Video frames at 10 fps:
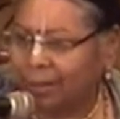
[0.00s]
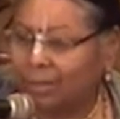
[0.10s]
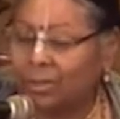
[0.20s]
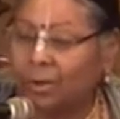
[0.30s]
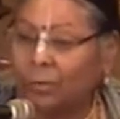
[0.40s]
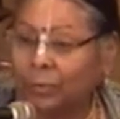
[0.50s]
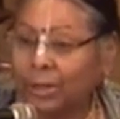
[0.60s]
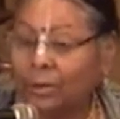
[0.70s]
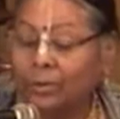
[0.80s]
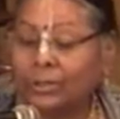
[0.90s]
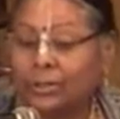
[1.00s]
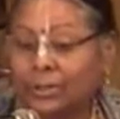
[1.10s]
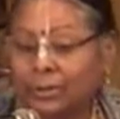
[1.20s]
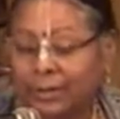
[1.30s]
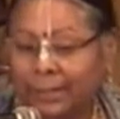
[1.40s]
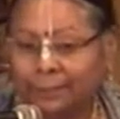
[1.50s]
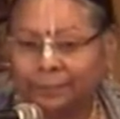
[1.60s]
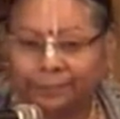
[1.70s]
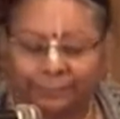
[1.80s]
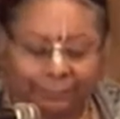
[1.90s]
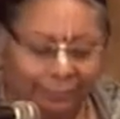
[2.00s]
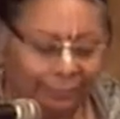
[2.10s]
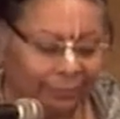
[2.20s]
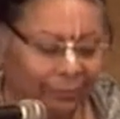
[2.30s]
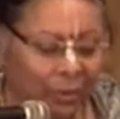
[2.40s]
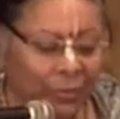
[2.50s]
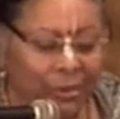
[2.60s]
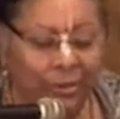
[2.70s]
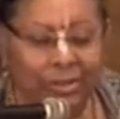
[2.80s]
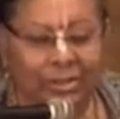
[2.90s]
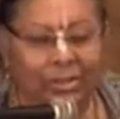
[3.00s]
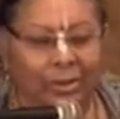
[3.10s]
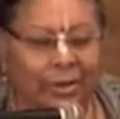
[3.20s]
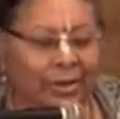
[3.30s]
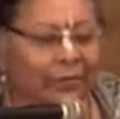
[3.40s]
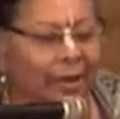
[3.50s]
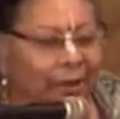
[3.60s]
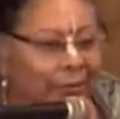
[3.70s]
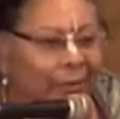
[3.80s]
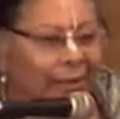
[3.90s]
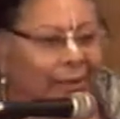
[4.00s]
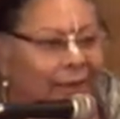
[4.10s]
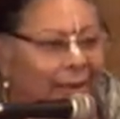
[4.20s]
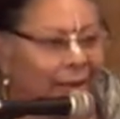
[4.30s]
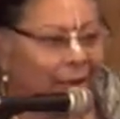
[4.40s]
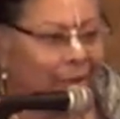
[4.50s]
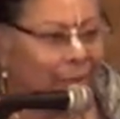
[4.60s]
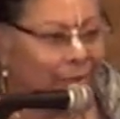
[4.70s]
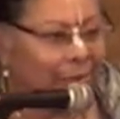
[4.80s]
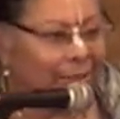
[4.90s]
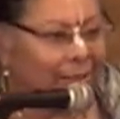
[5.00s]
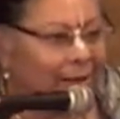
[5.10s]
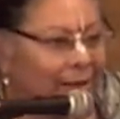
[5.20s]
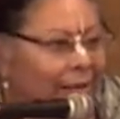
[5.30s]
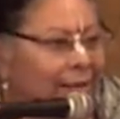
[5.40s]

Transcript: So we know the story. We know the story of how Putana